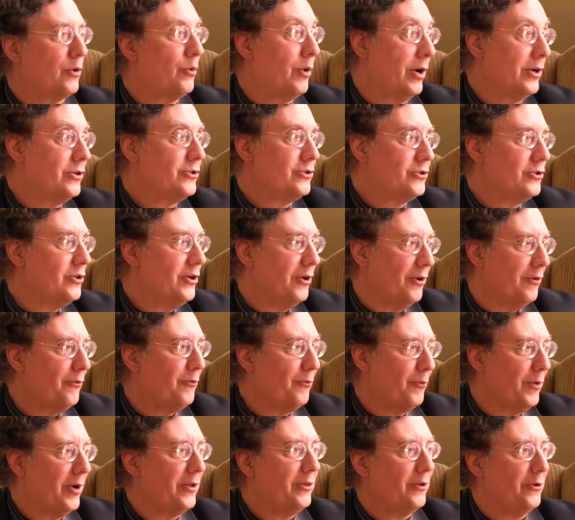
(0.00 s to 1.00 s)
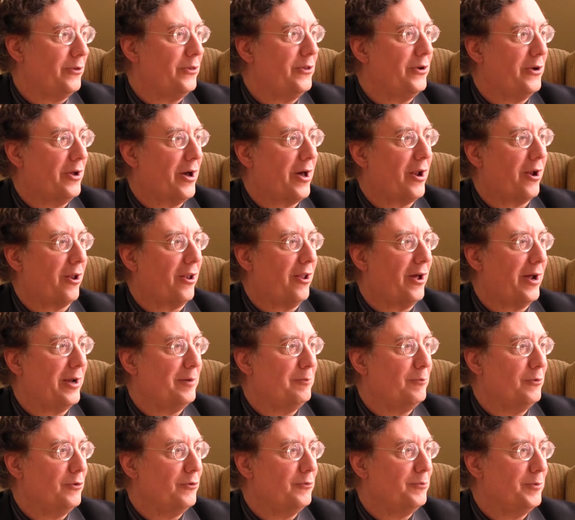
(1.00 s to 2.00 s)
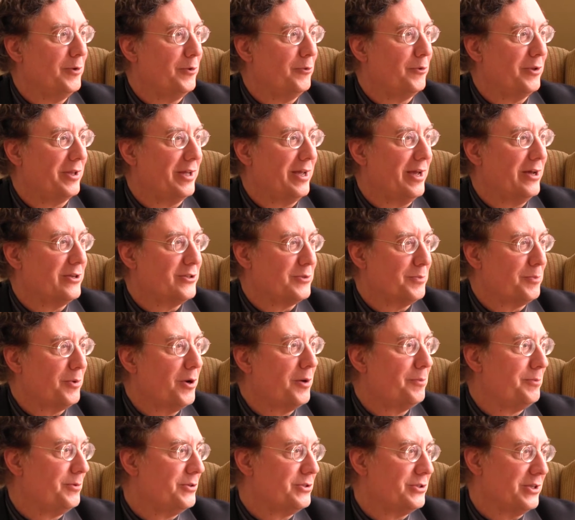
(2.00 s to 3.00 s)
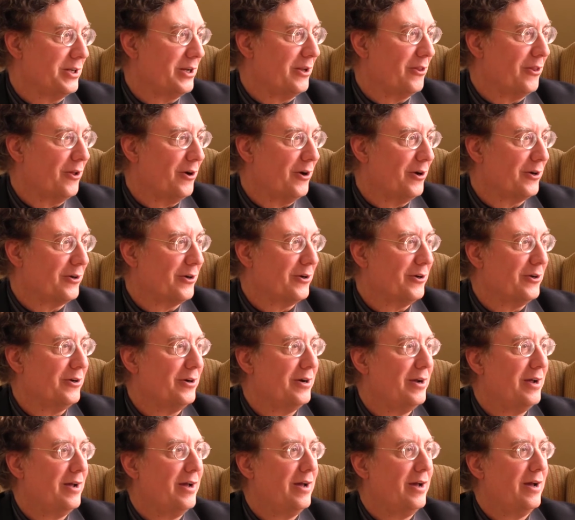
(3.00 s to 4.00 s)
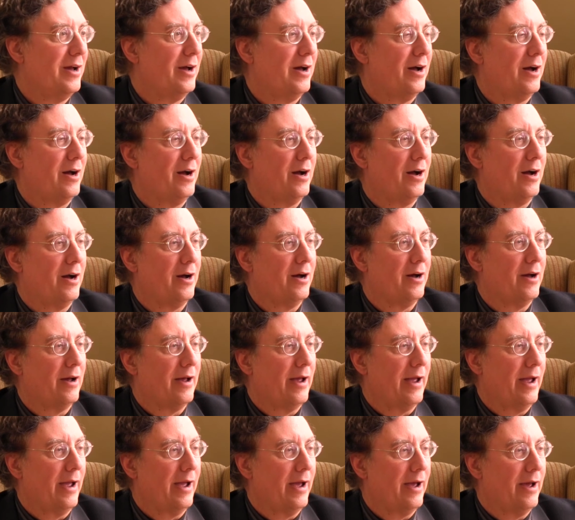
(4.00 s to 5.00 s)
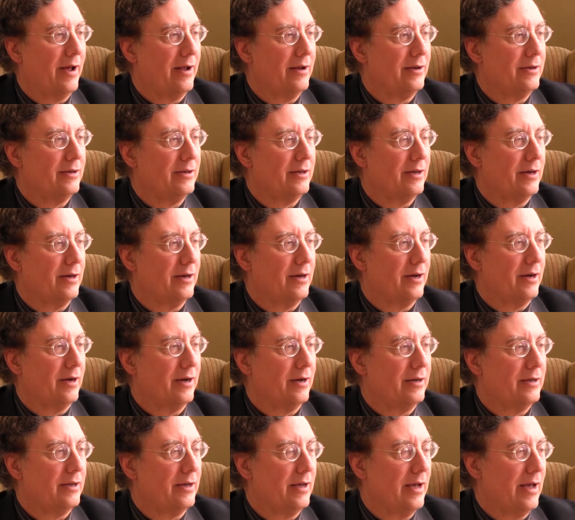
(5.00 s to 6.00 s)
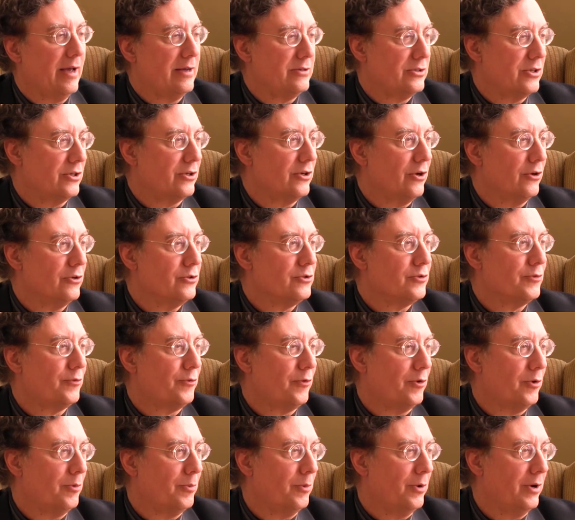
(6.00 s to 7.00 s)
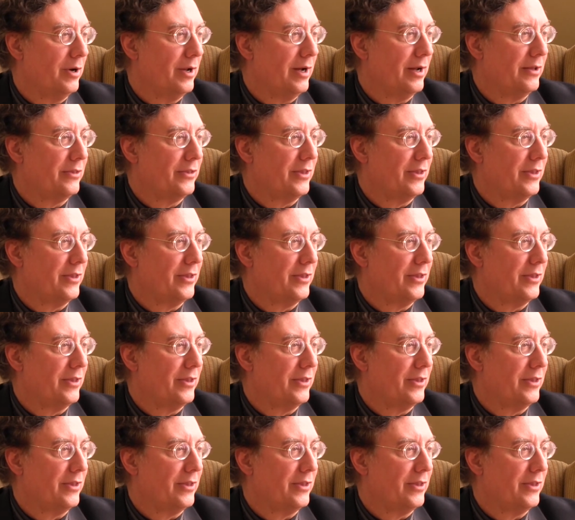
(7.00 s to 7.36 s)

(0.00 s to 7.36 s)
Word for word: the question of whether the non-aligned movement really has a purpose any longer. Uh, and uh, as it goes forward, I